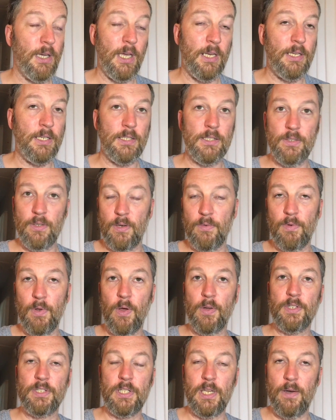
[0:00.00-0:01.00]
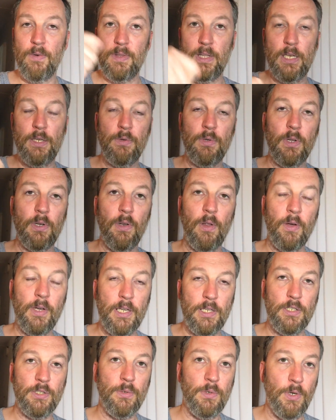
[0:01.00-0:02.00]
and it sort of locks there, and then you can lock
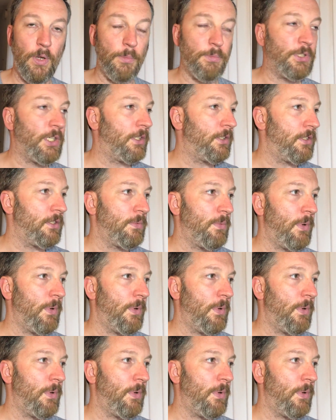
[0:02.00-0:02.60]
it to an object as